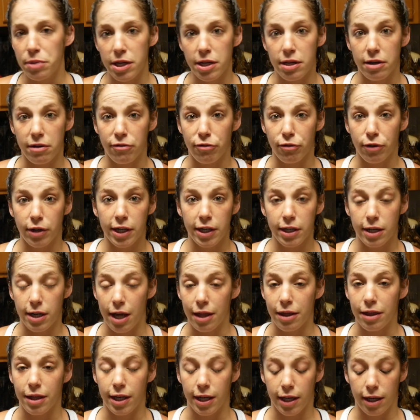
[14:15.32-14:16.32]
Peanut free,
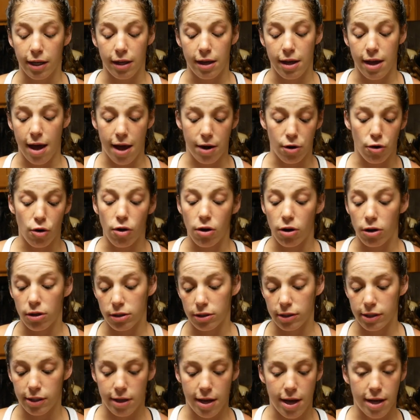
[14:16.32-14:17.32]
nothing at
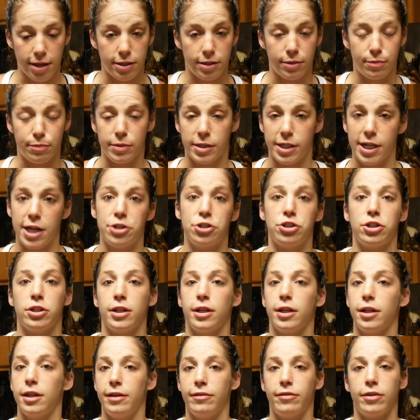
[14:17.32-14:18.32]
all has
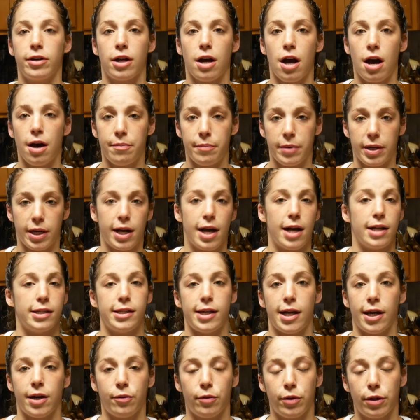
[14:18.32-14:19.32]
potentially even come in
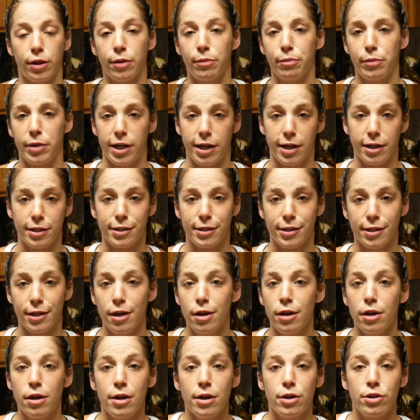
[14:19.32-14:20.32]
contact with peanuts.
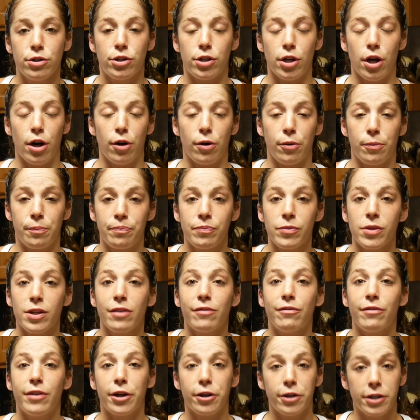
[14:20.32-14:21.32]
So
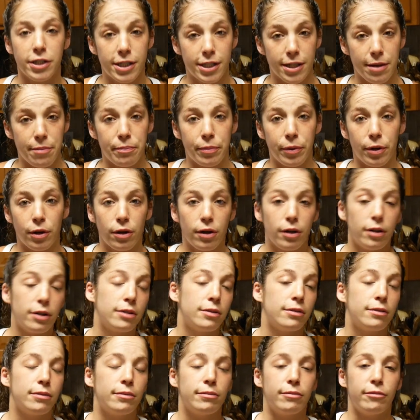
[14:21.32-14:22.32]
very
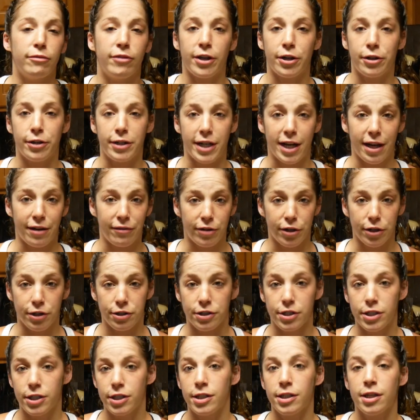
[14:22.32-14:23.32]
simple, very
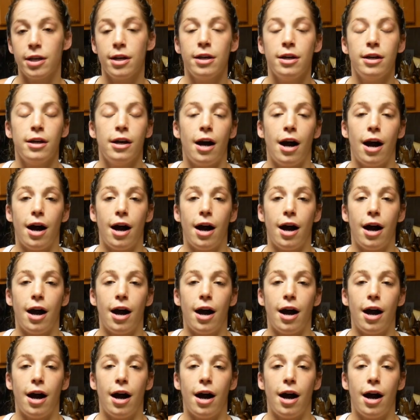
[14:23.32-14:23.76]
diverse,